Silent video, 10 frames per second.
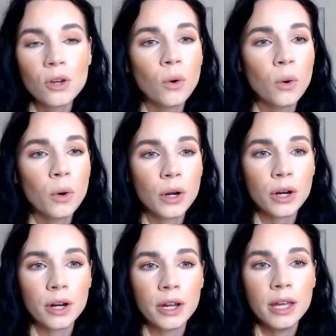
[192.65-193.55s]

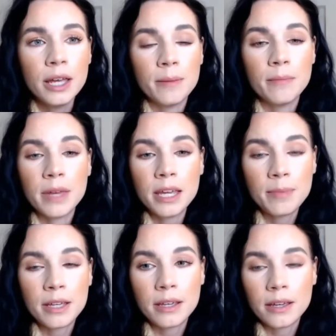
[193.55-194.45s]
or
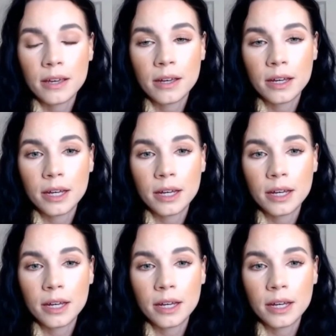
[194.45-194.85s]
maybe